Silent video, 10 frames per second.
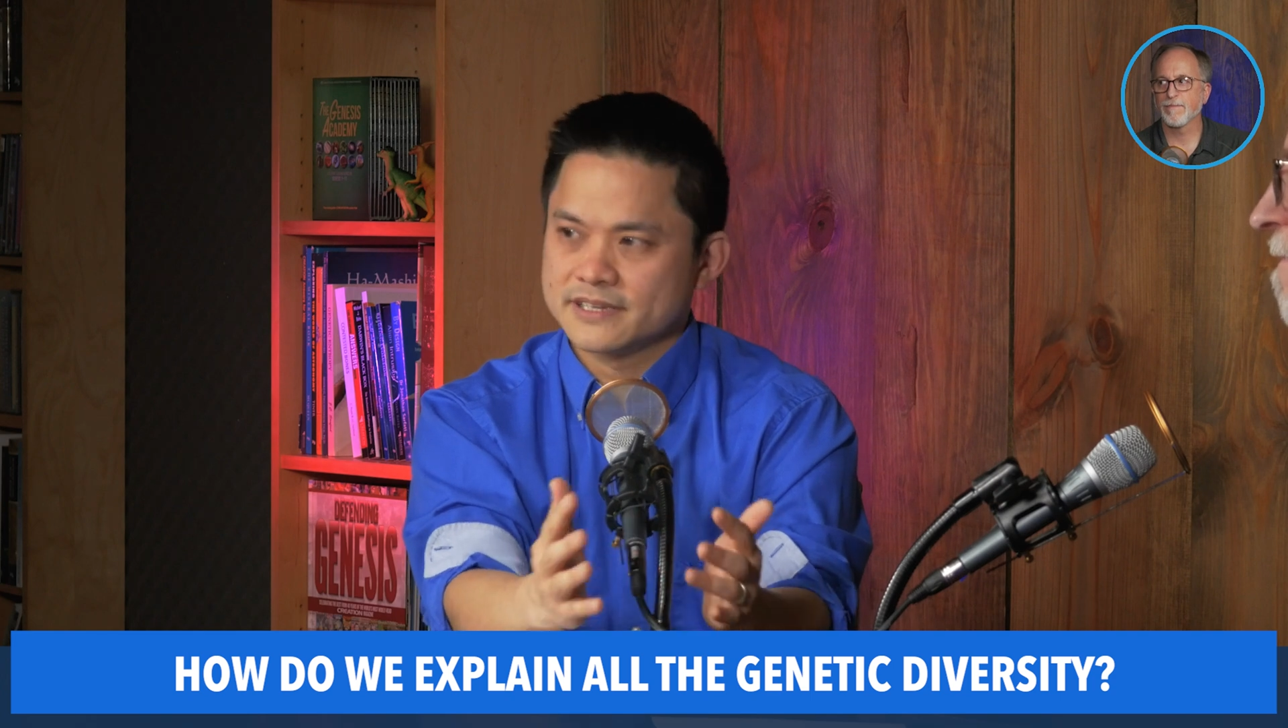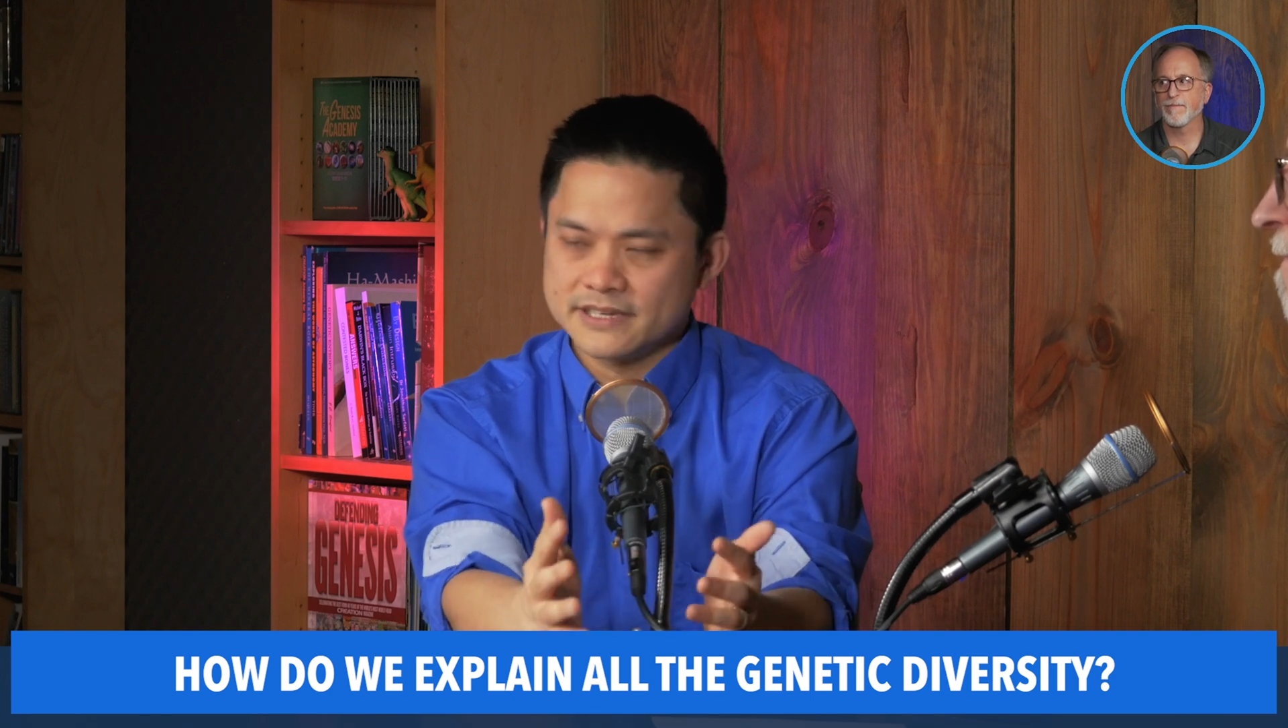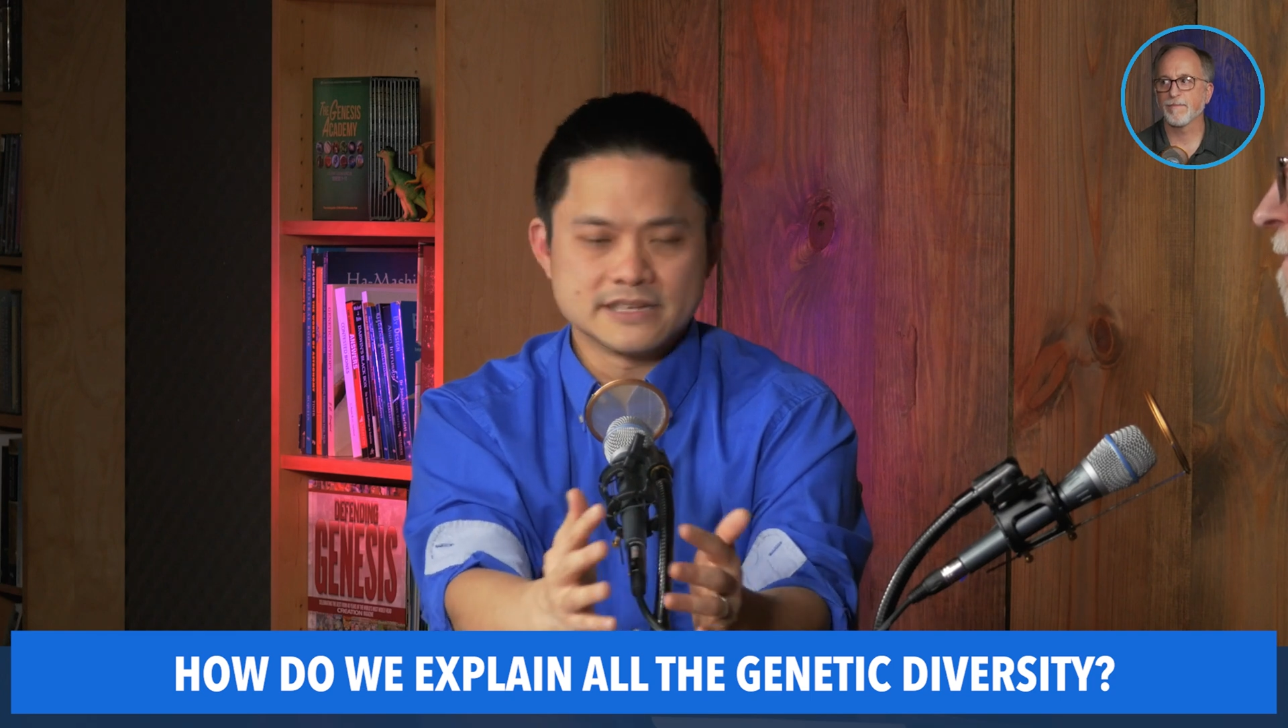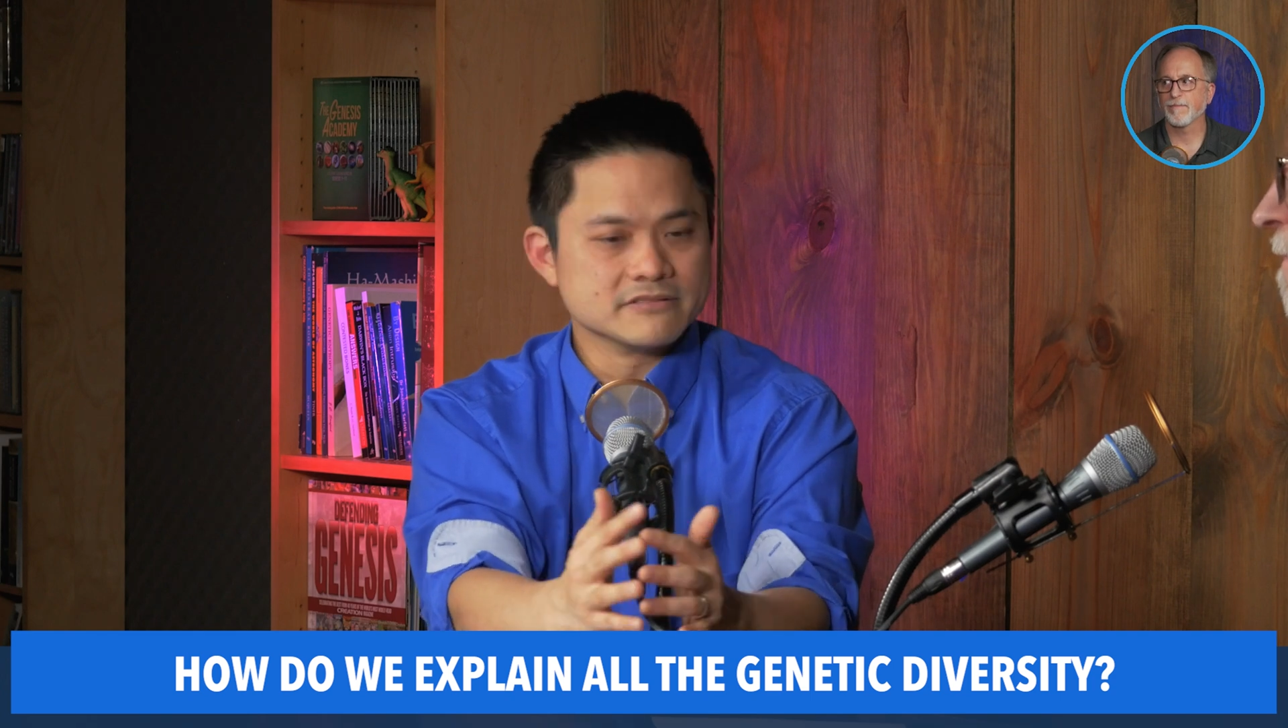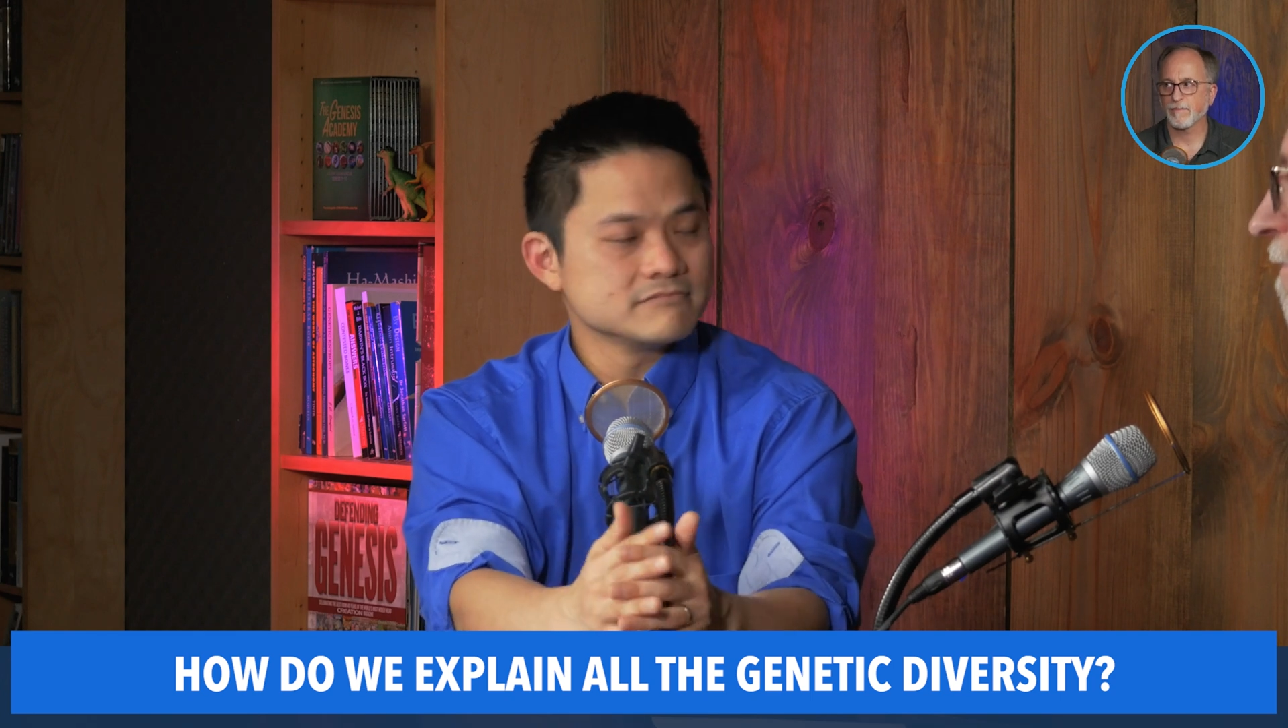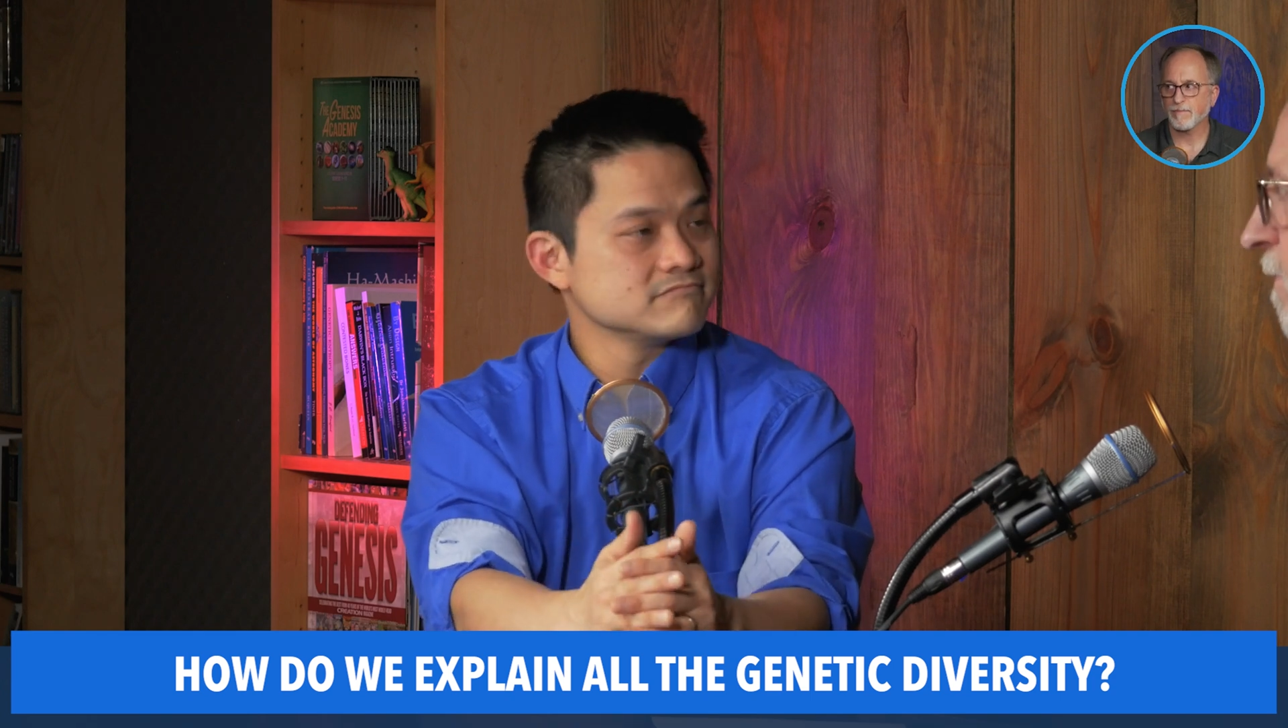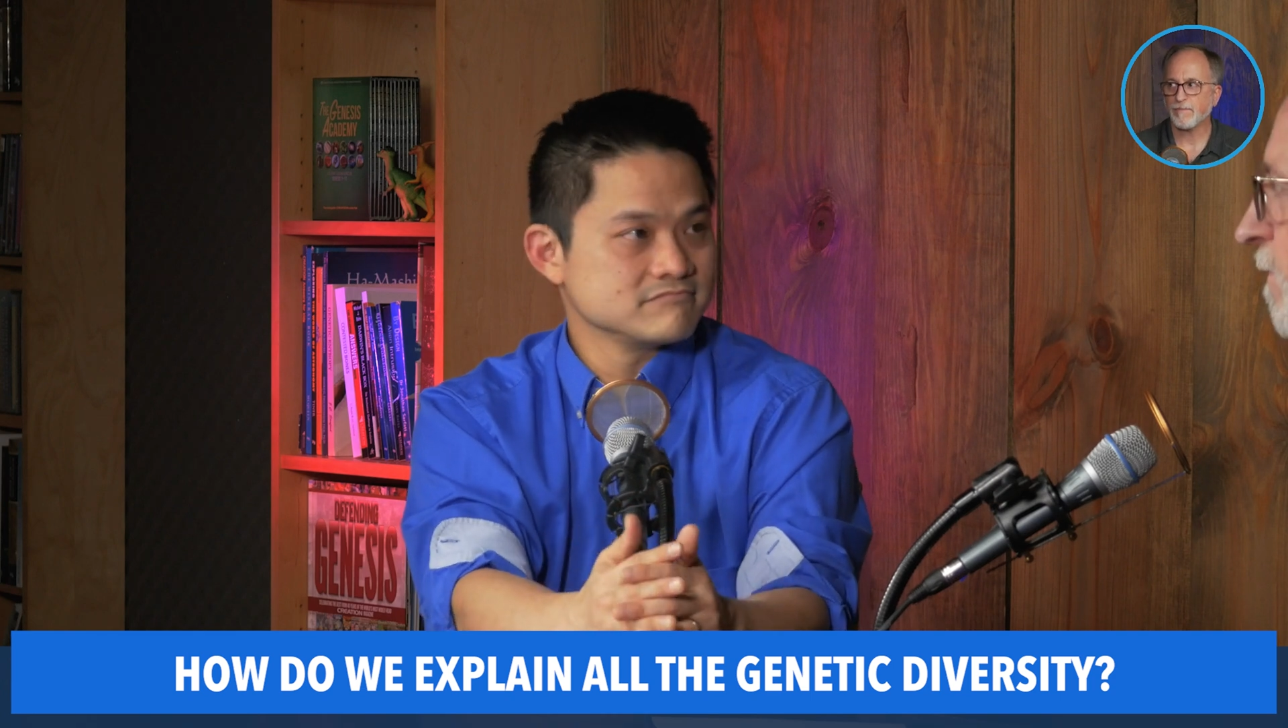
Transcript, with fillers: you know,